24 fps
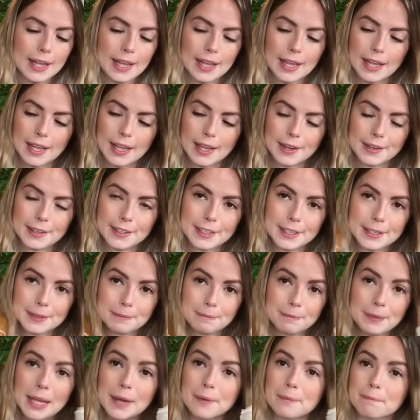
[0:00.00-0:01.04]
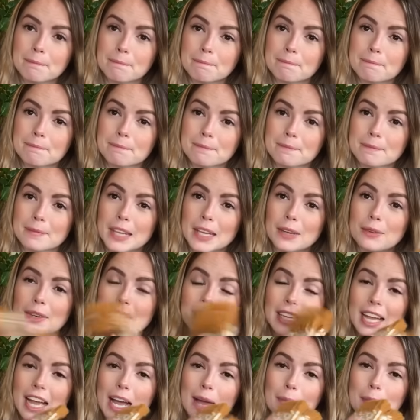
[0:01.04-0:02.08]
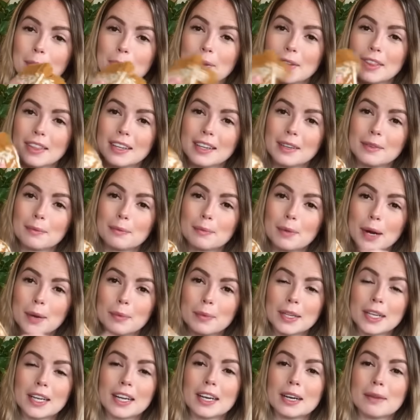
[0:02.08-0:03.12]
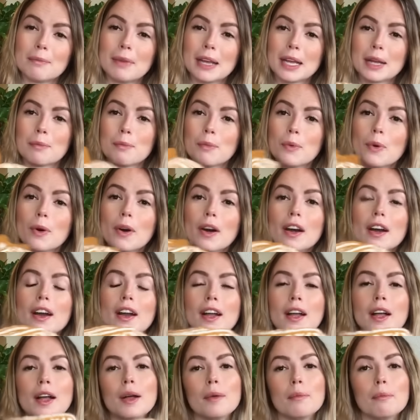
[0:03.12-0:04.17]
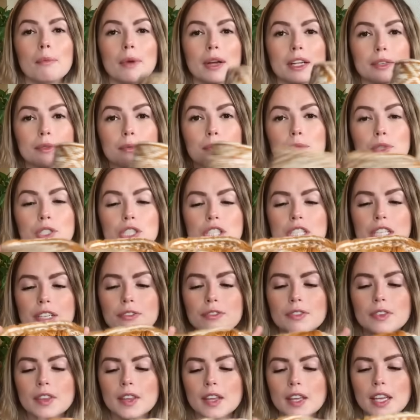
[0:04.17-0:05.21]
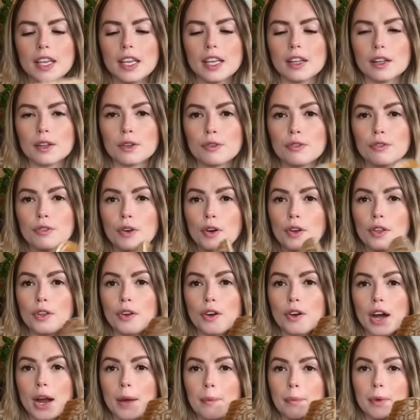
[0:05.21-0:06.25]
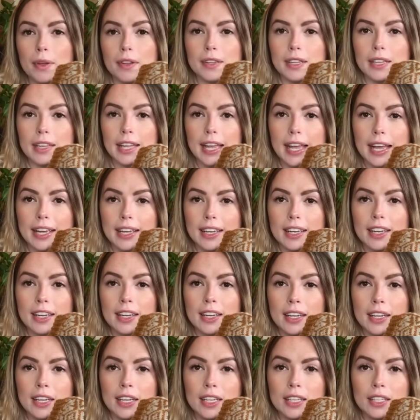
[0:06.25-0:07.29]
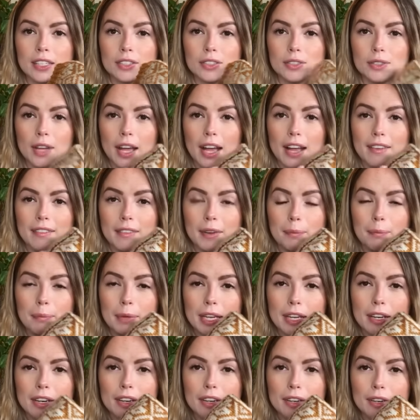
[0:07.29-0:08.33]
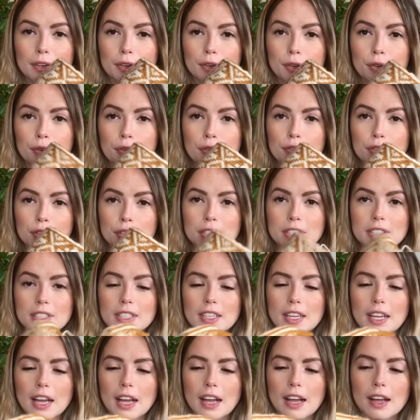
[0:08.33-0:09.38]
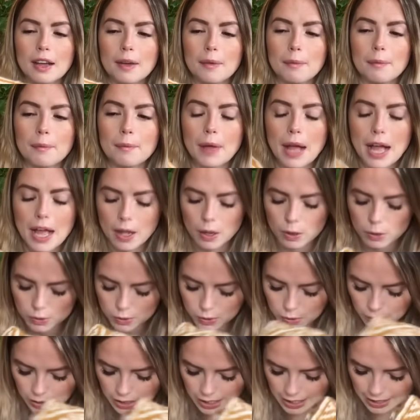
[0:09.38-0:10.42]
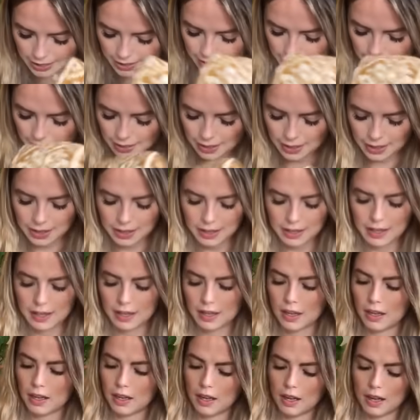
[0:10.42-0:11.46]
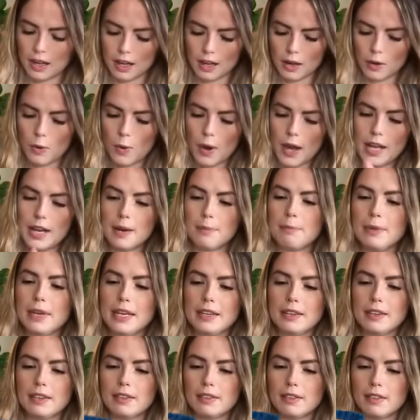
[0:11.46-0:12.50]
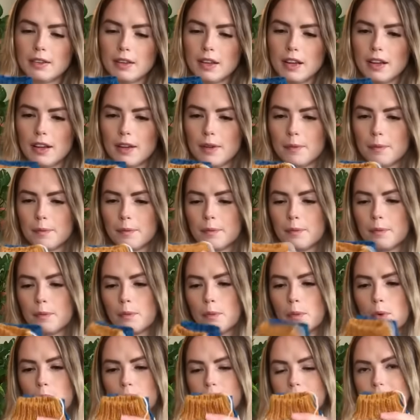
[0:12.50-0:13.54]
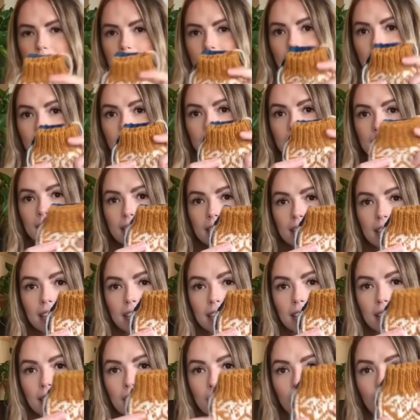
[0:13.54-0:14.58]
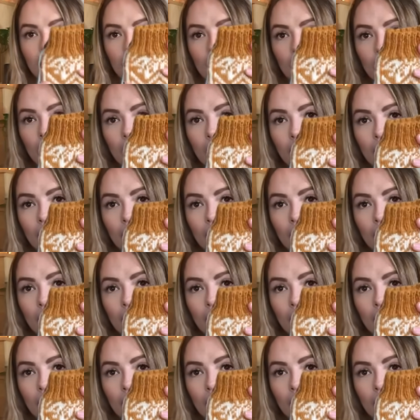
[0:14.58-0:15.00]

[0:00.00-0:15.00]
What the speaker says: And yeah, really happy with it. Probably gonna make more, but shift the heel further up on the leg to have a bigger foot. I also knit quite a bit more tight than